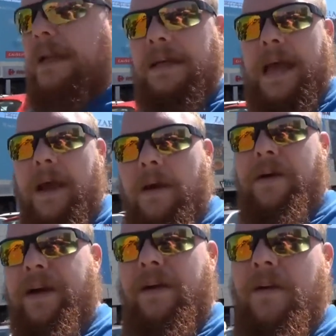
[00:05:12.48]
it a day,
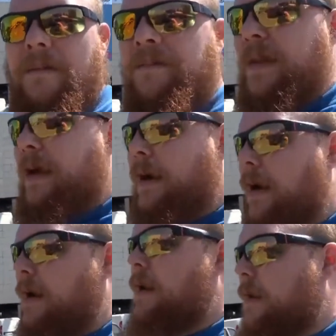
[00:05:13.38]
right?
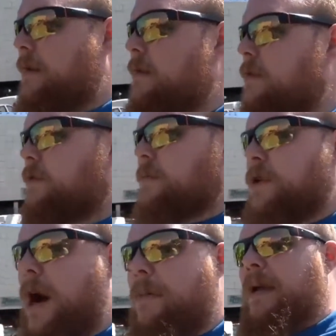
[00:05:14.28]
Do some
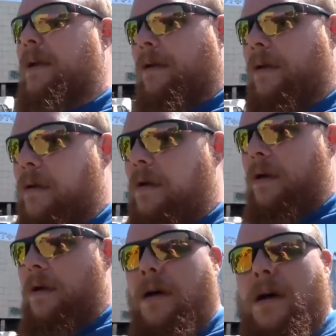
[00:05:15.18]
shopping,
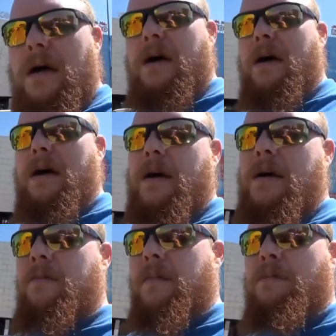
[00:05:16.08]

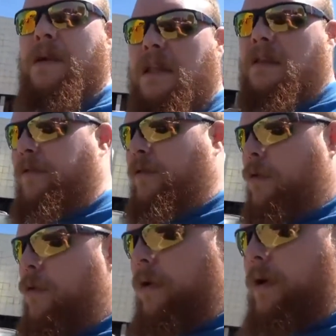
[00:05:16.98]
maybe eat the food
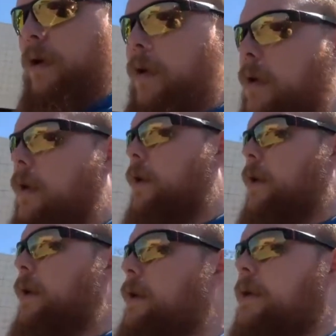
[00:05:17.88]
court,
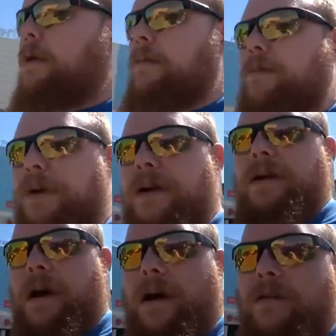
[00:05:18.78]
put in
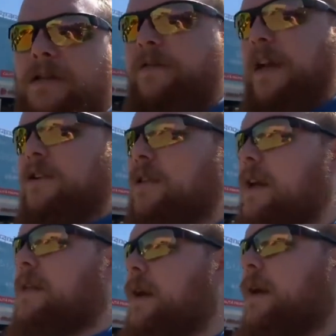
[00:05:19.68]
a reservation
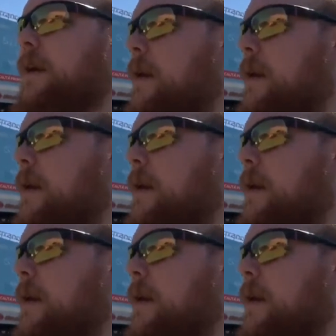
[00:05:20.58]
at the